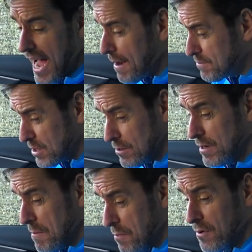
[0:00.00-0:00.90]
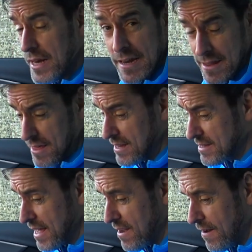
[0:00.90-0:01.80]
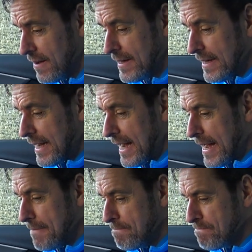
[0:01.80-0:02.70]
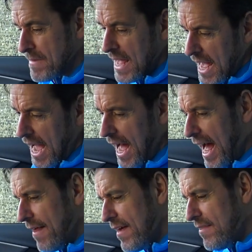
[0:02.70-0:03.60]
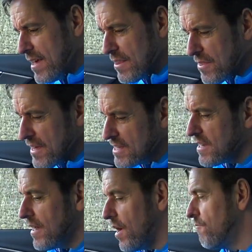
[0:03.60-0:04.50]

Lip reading: Absolutely brilliant things they are. And then the other things, I